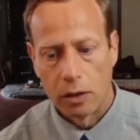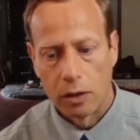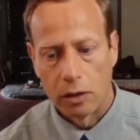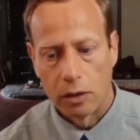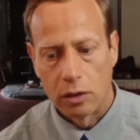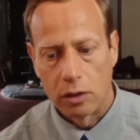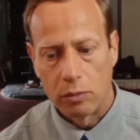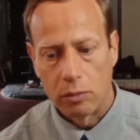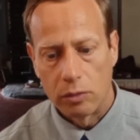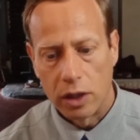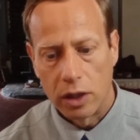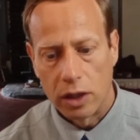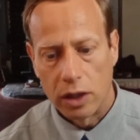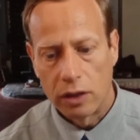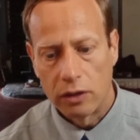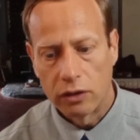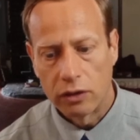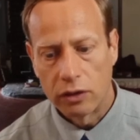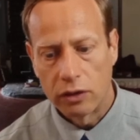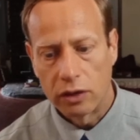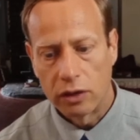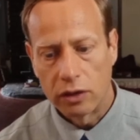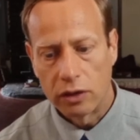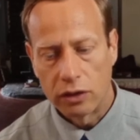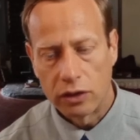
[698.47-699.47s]
The main
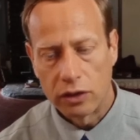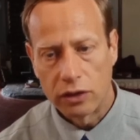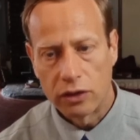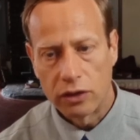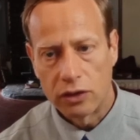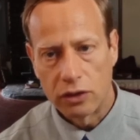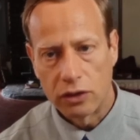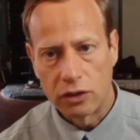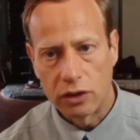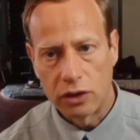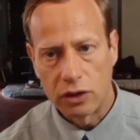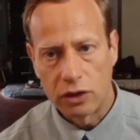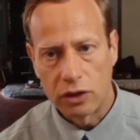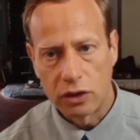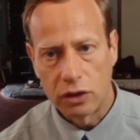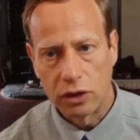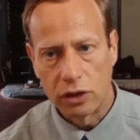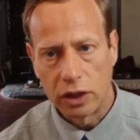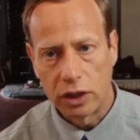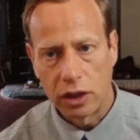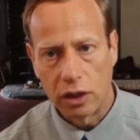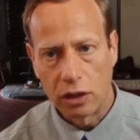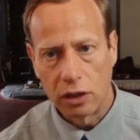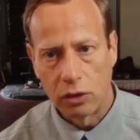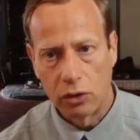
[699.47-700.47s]
thing that this
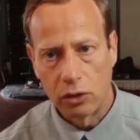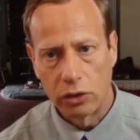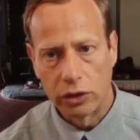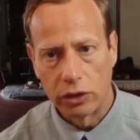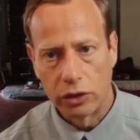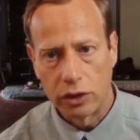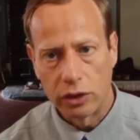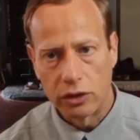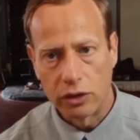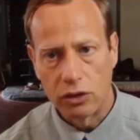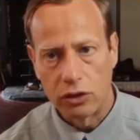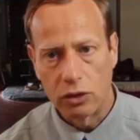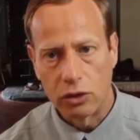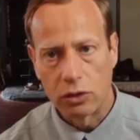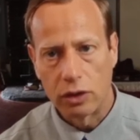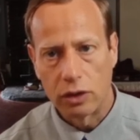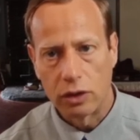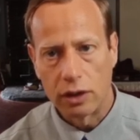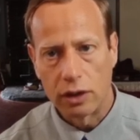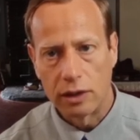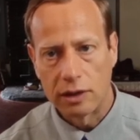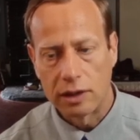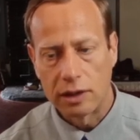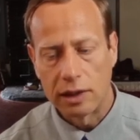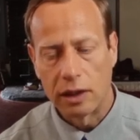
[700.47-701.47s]
clicking and holding is doing
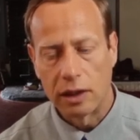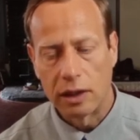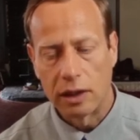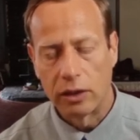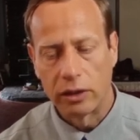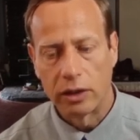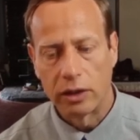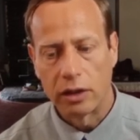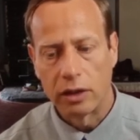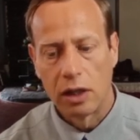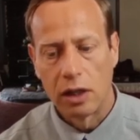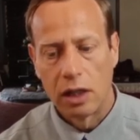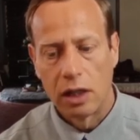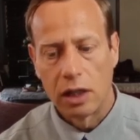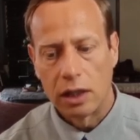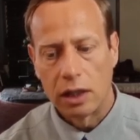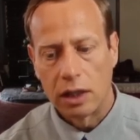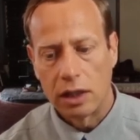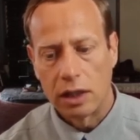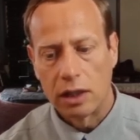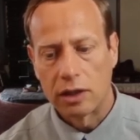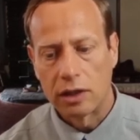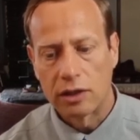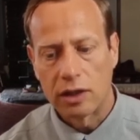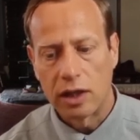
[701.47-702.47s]
is telling
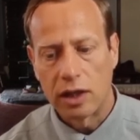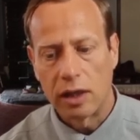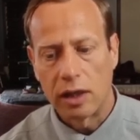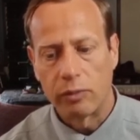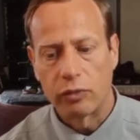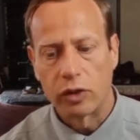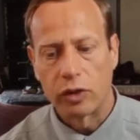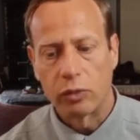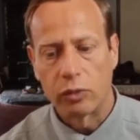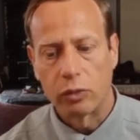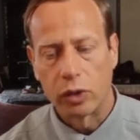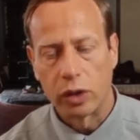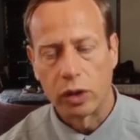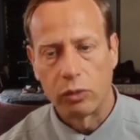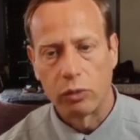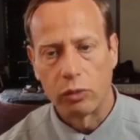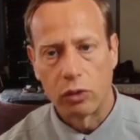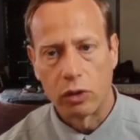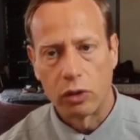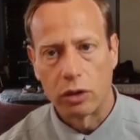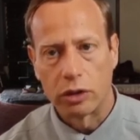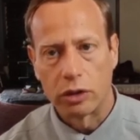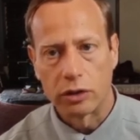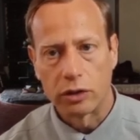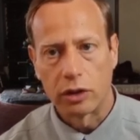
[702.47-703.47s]
Inkscape that we
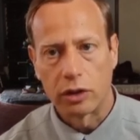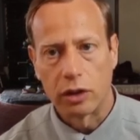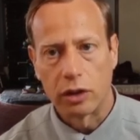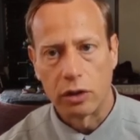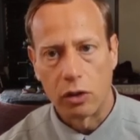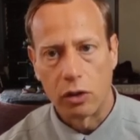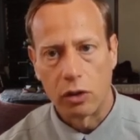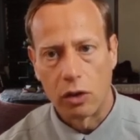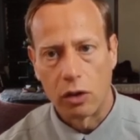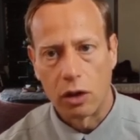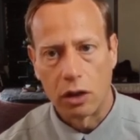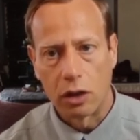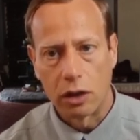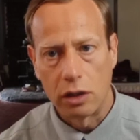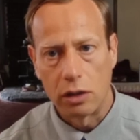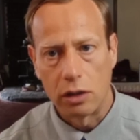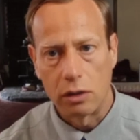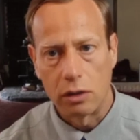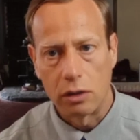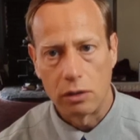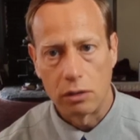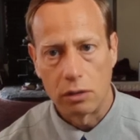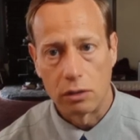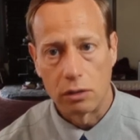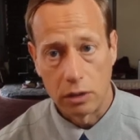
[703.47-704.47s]
want an arc
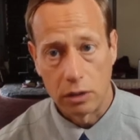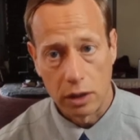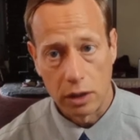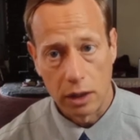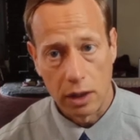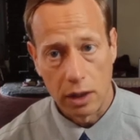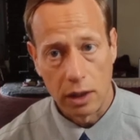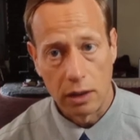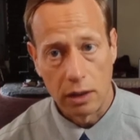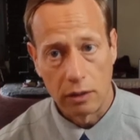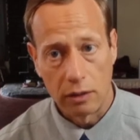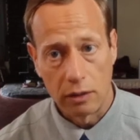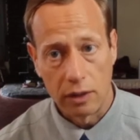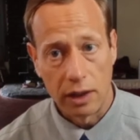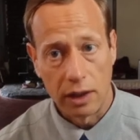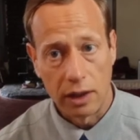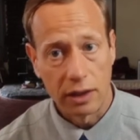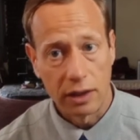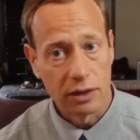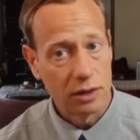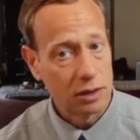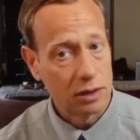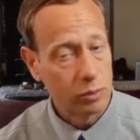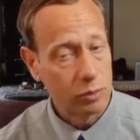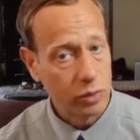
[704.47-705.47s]
here, okay?
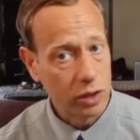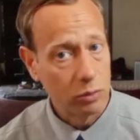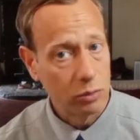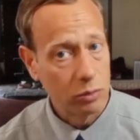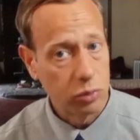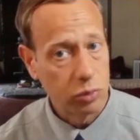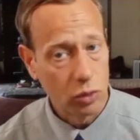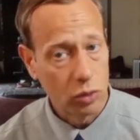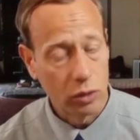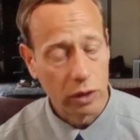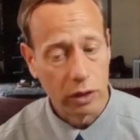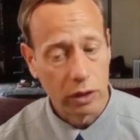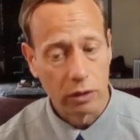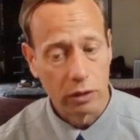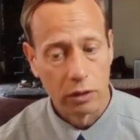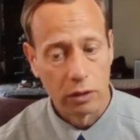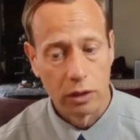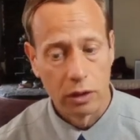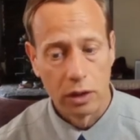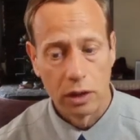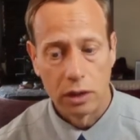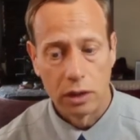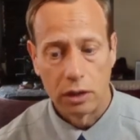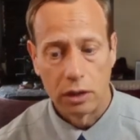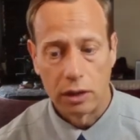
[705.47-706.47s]
That's the big point.
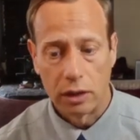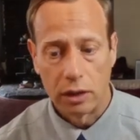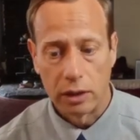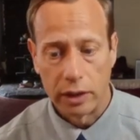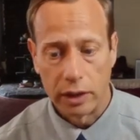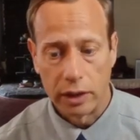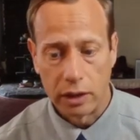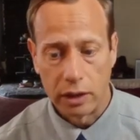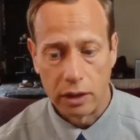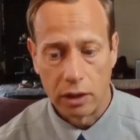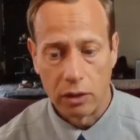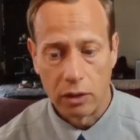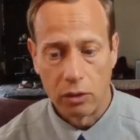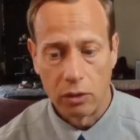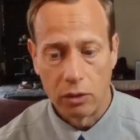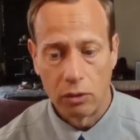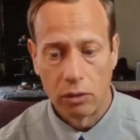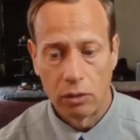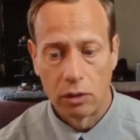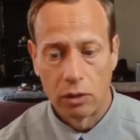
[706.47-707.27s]
Now let go.